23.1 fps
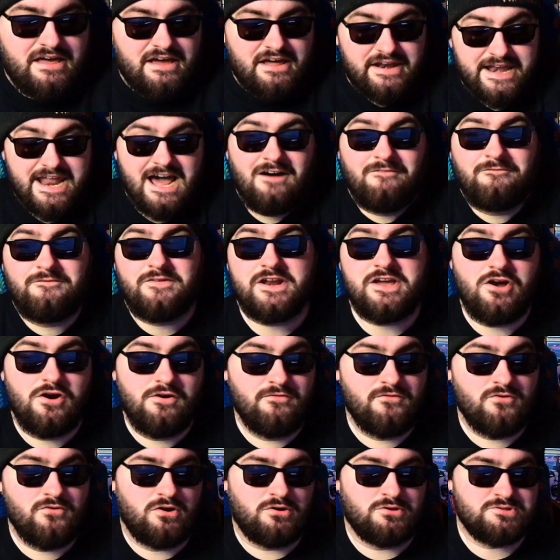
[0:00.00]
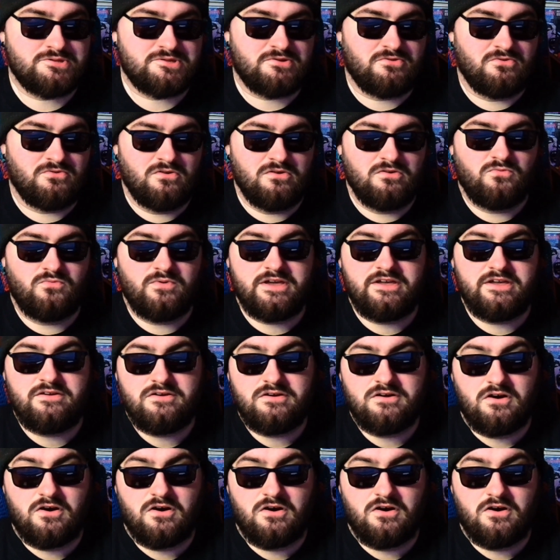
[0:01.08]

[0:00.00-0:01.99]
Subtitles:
Now for the overall score, we